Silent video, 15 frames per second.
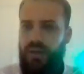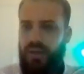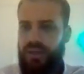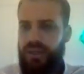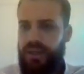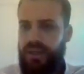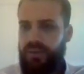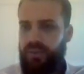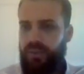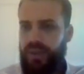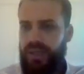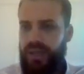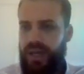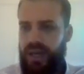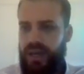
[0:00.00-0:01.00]
Okay,
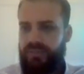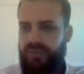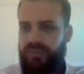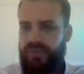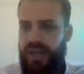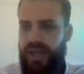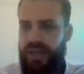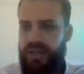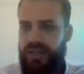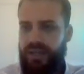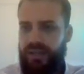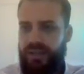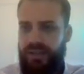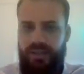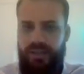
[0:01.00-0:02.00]
we have a fading
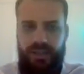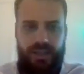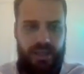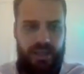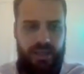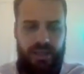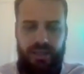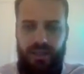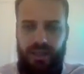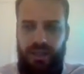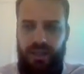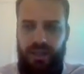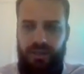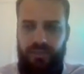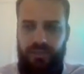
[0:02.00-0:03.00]
LED.
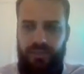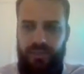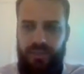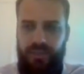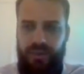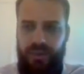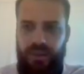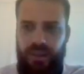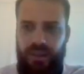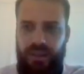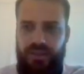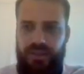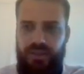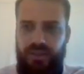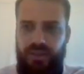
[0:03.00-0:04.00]

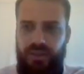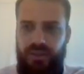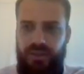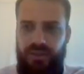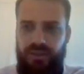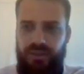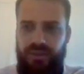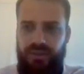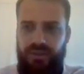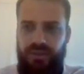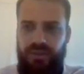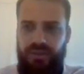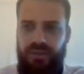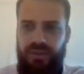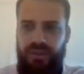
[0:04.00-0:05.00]
It's not
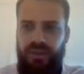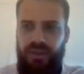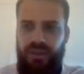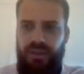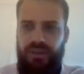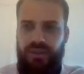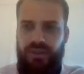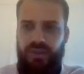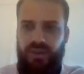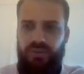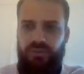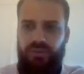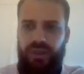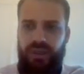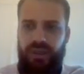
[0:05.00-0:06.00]

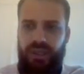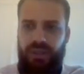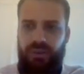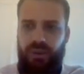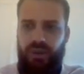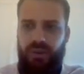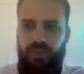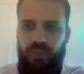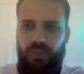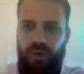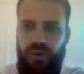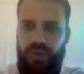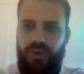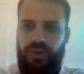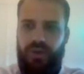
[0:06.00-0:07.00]
really what I
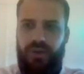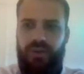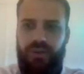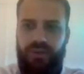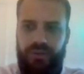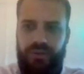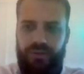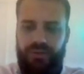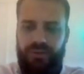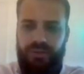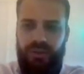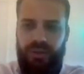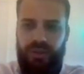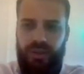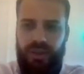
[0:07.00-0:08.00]
wanted though.
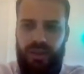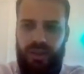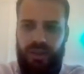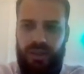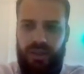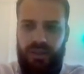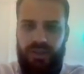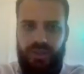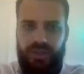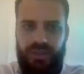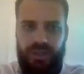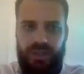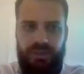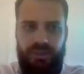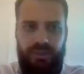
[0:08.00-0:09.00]
It just
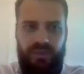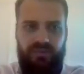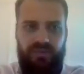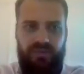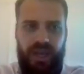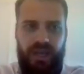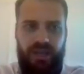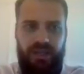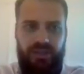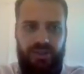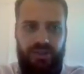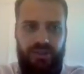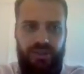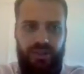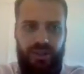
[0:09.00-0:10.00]
seems to be fading
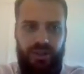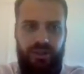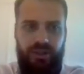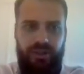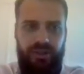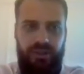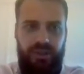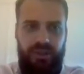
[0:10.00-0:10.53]
too slow.